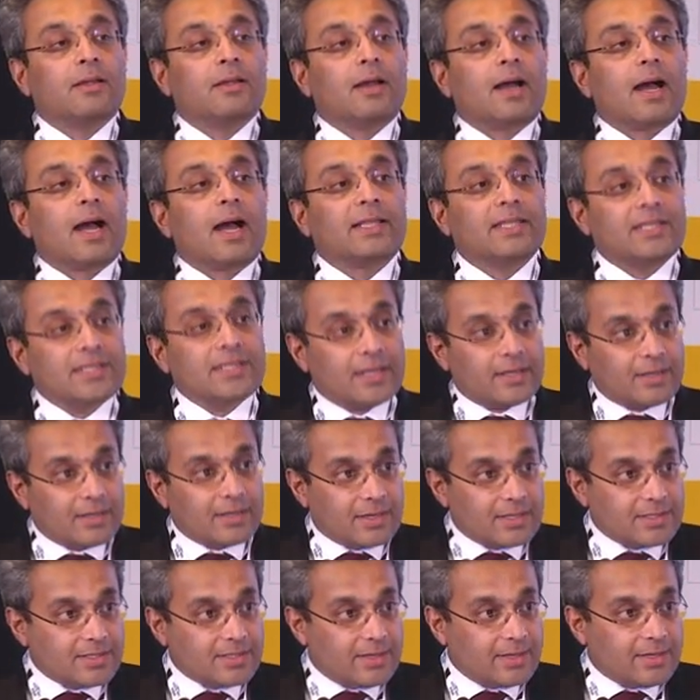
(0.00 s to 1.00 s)
Adi
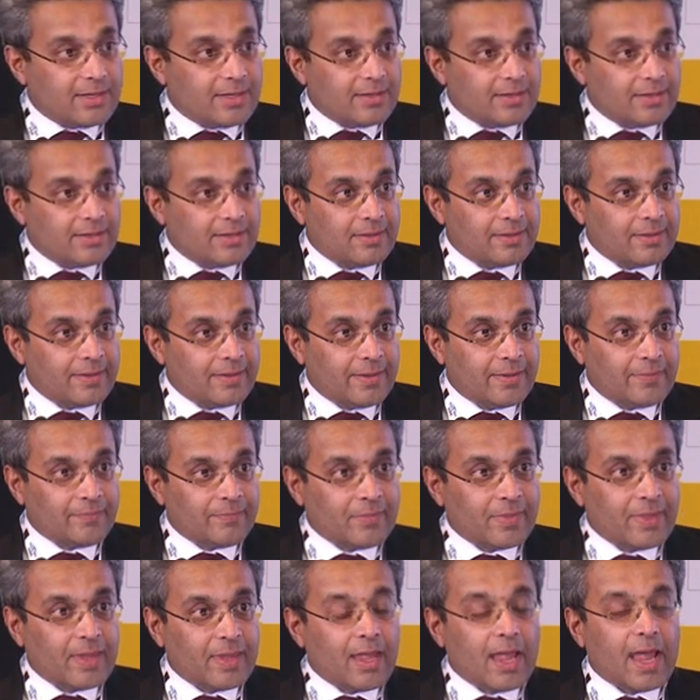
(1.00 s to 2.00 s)
Shankaracharya
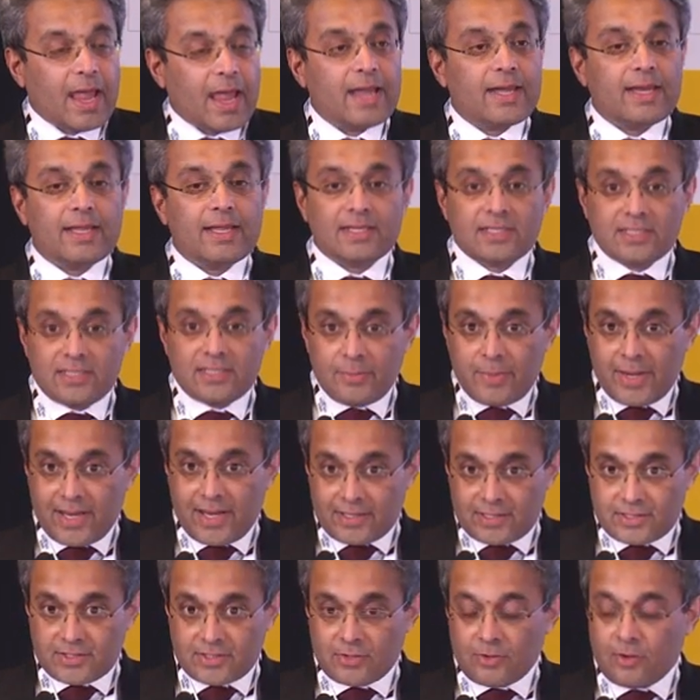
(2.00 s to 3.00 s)
and his
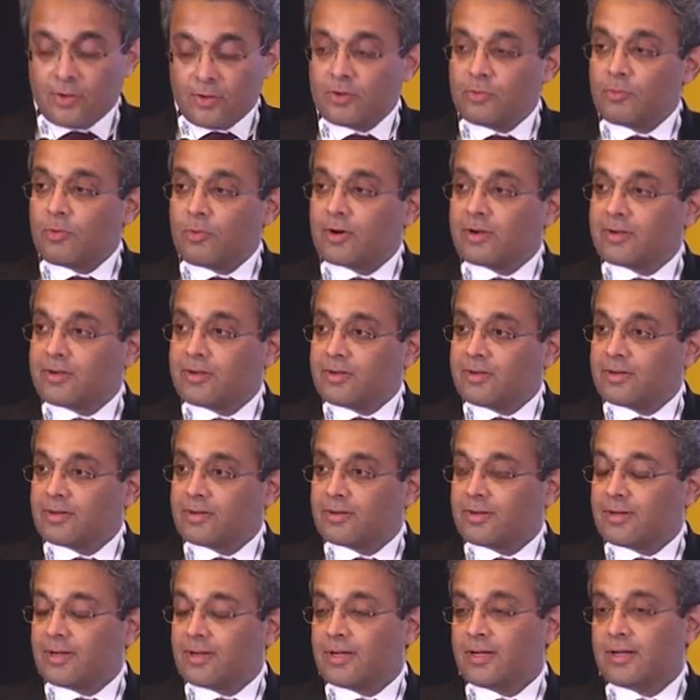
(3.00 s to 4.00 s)
debates on what
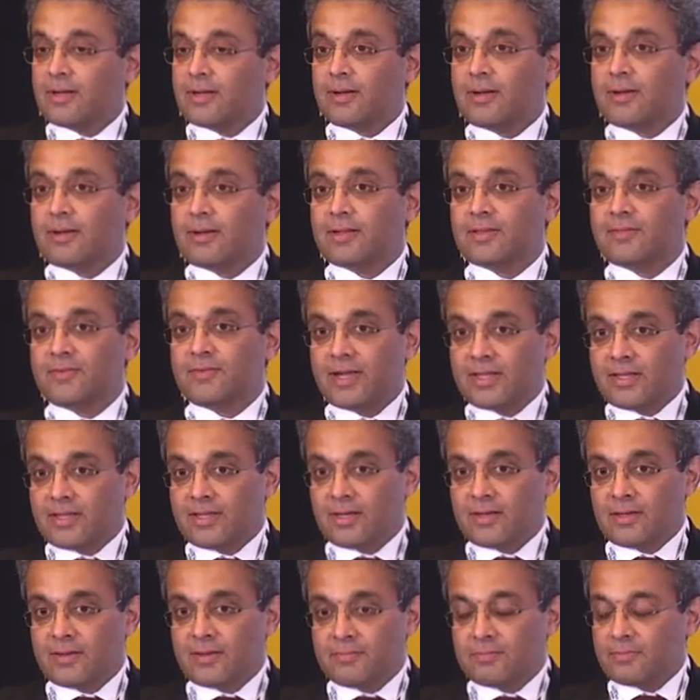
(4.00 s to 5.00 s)

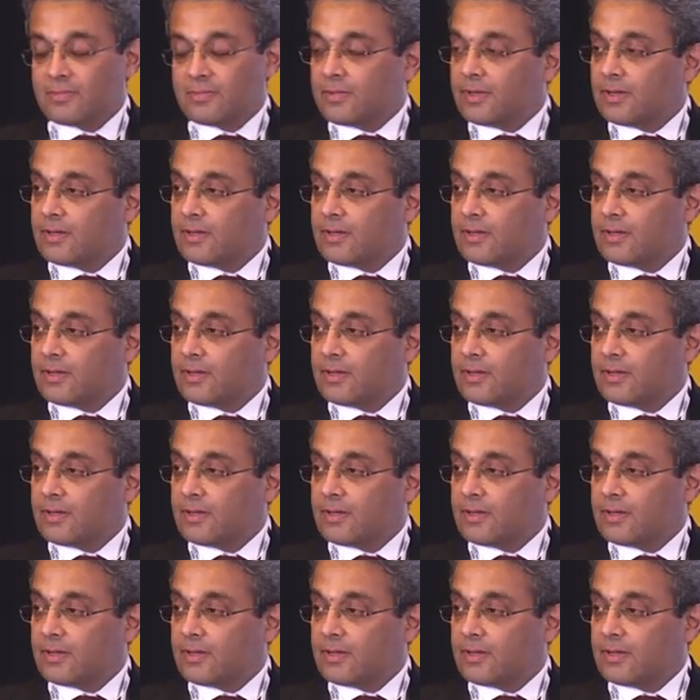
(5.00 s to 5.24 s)
Advaita